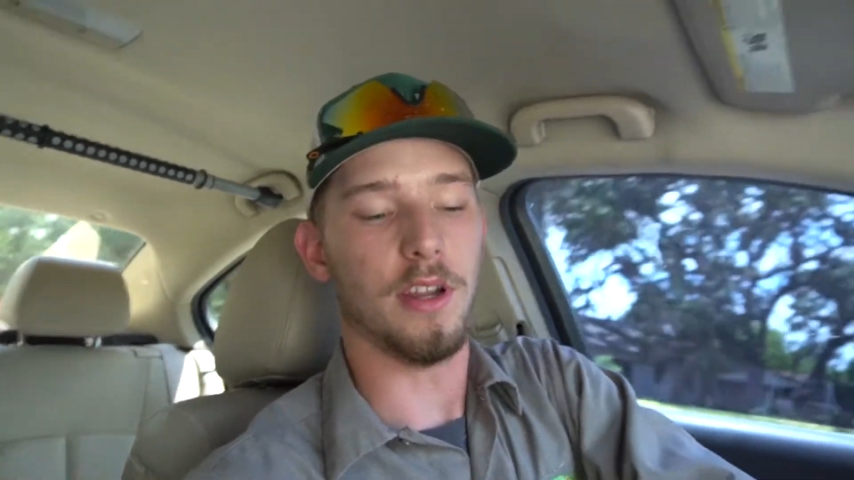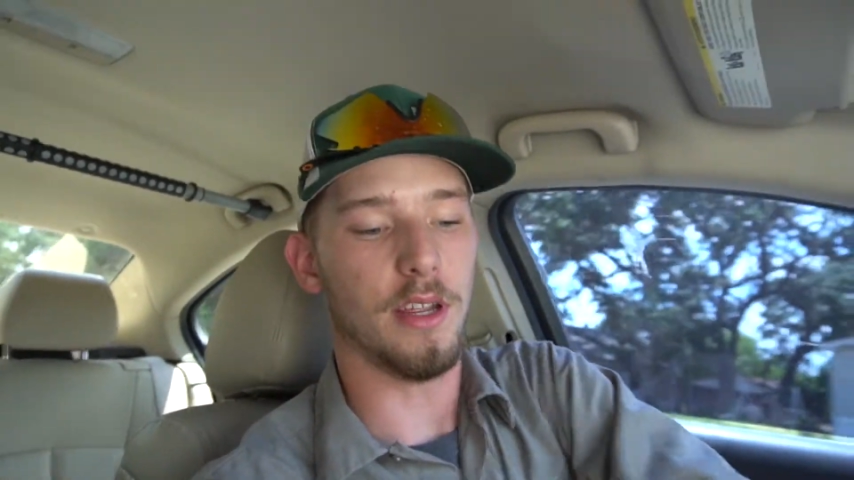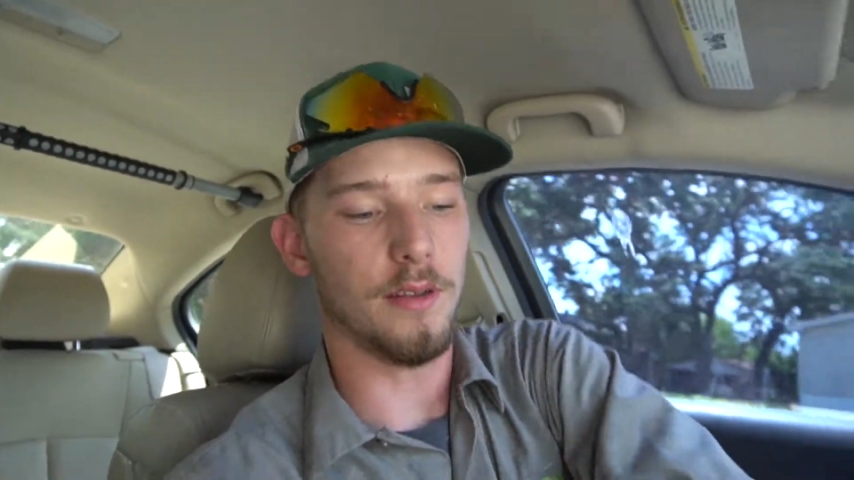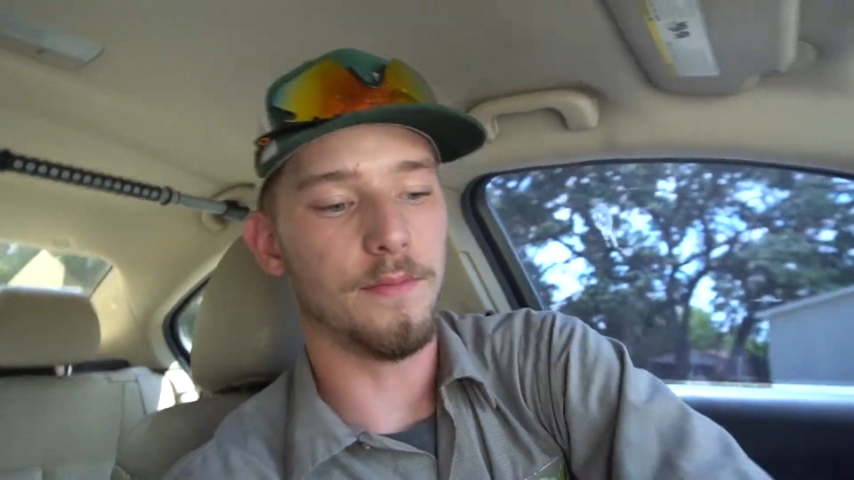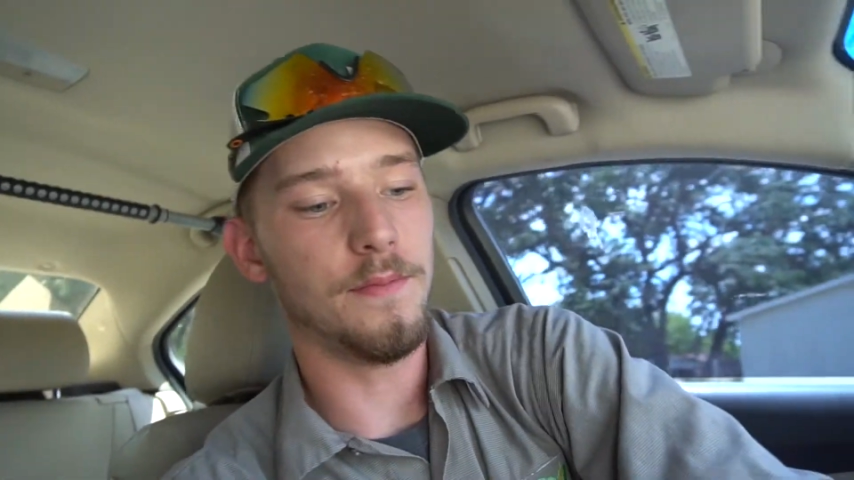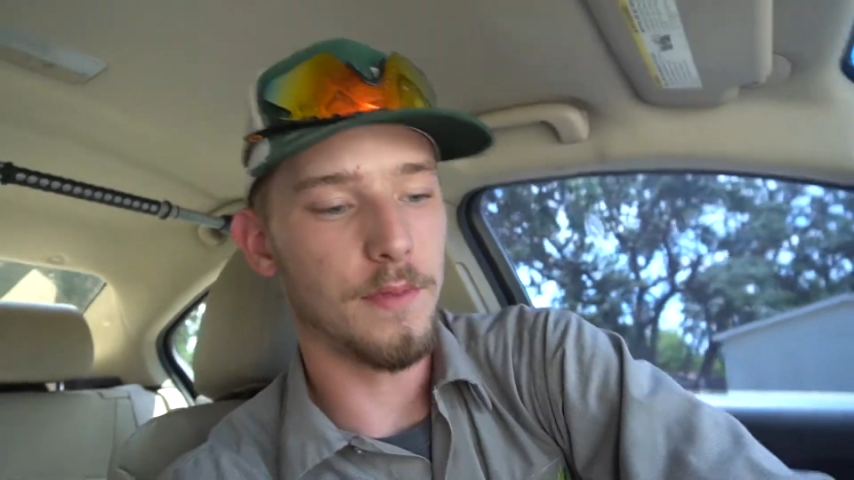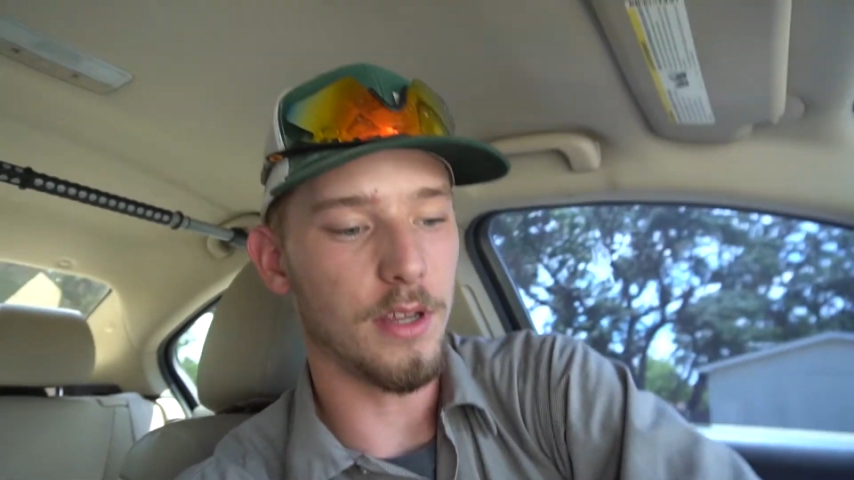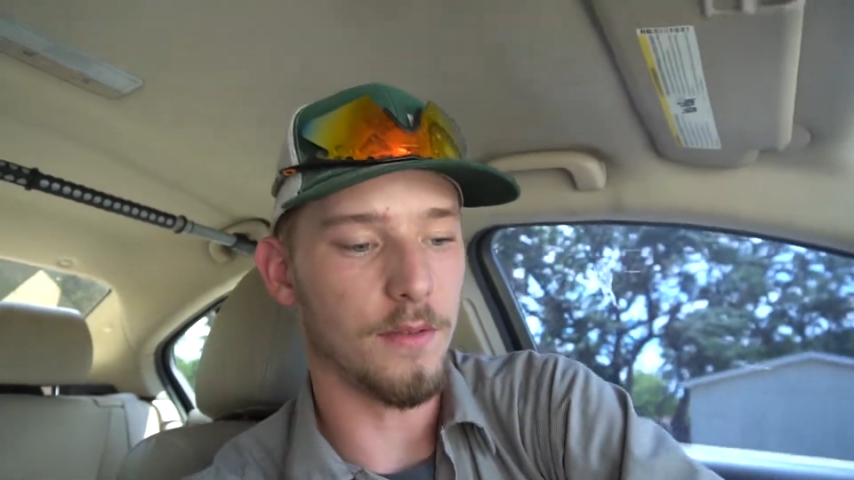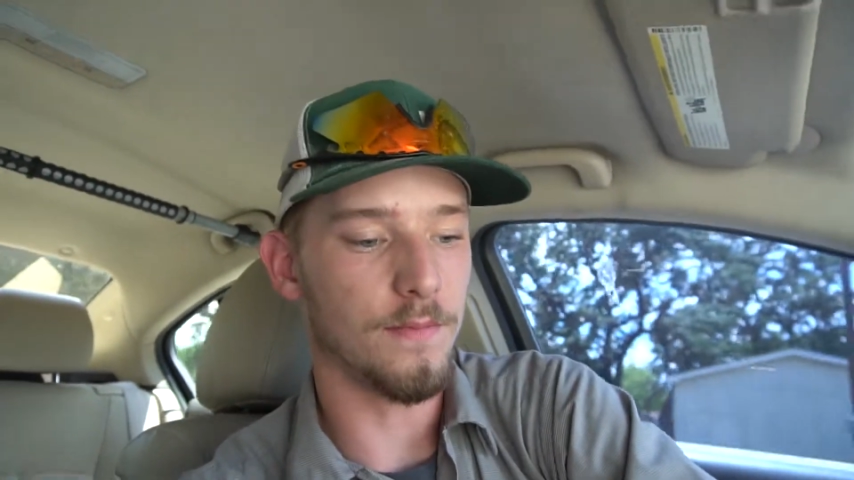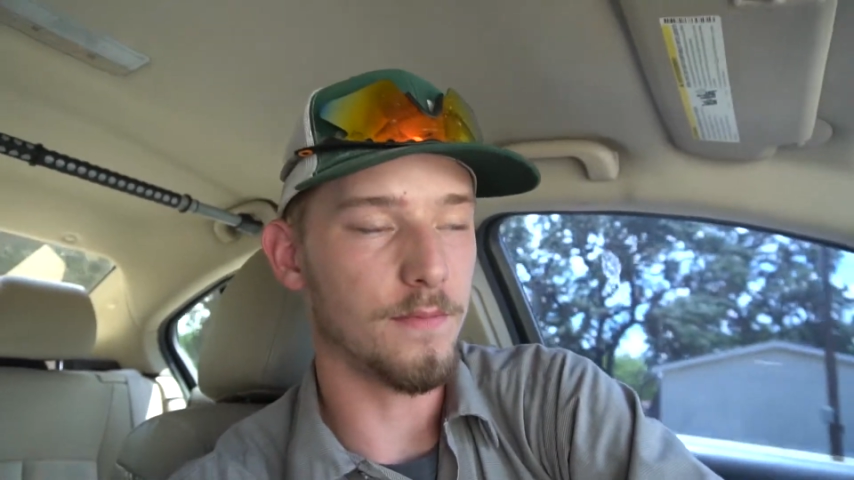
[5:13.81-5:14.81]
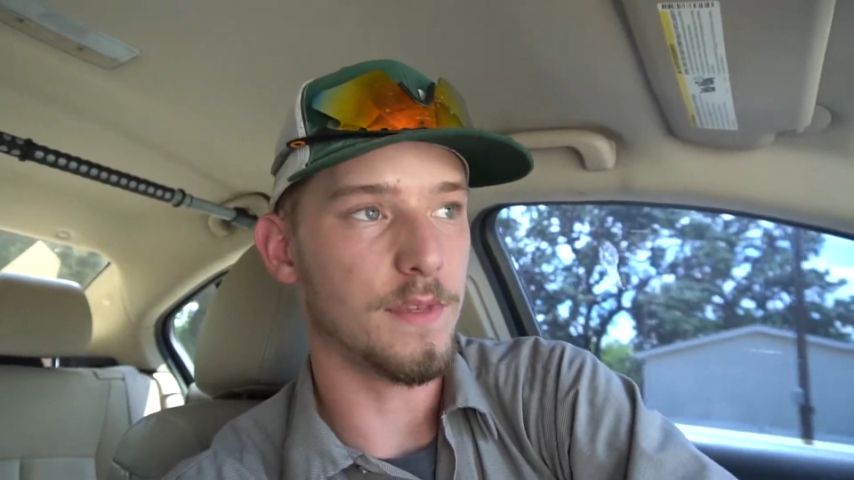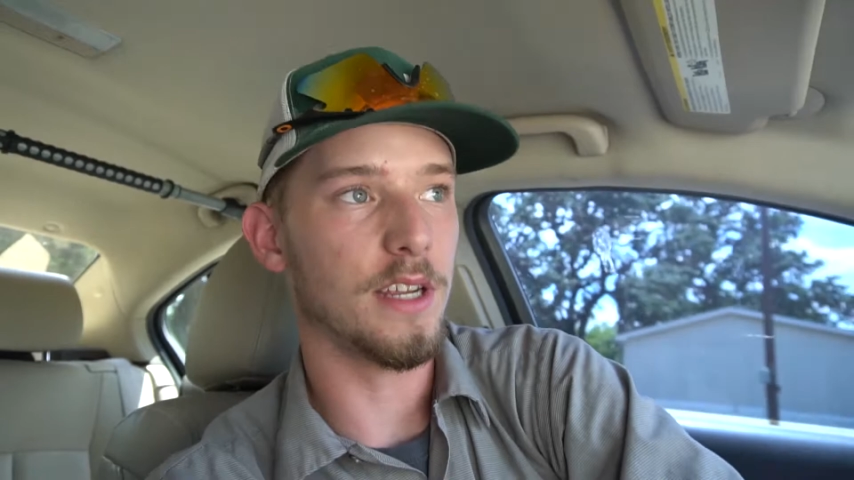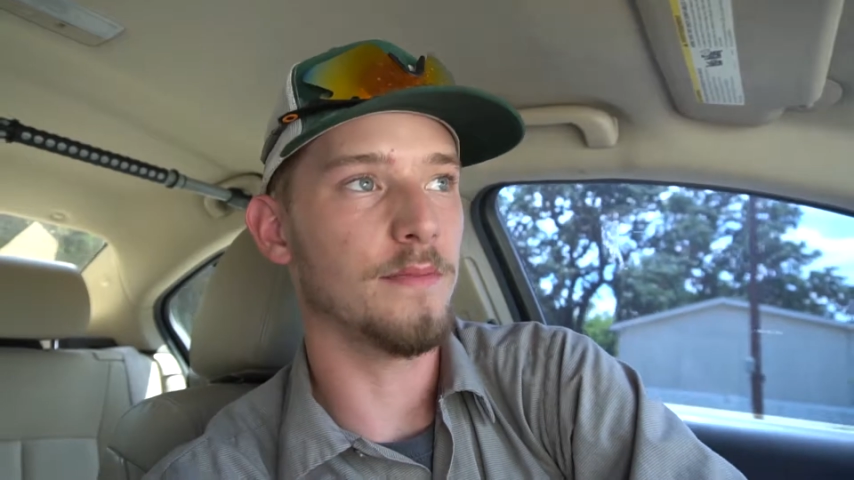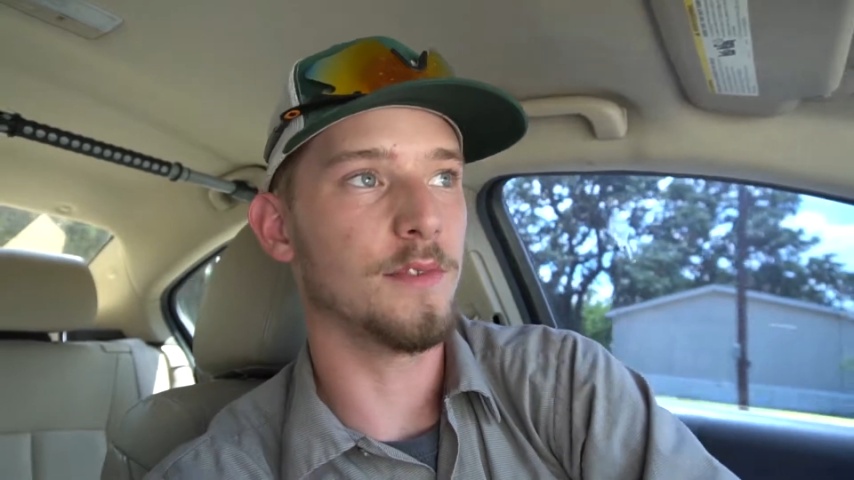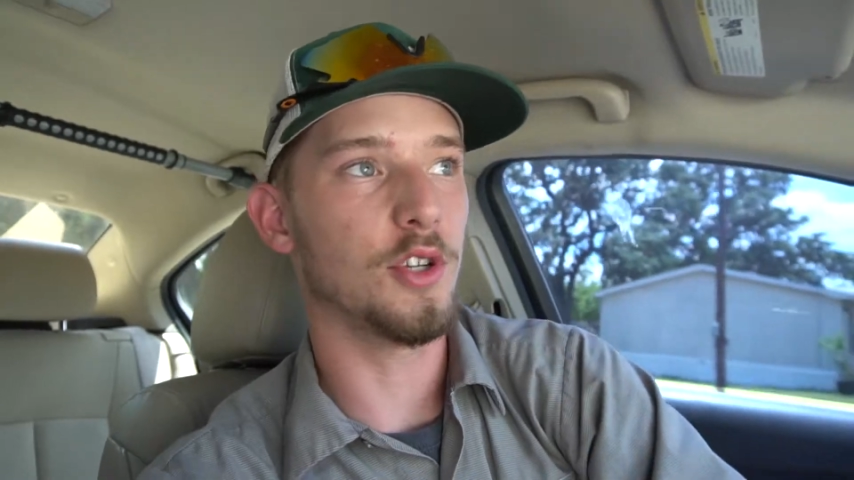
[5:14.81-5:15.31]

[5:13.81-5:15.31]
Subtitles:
It didn't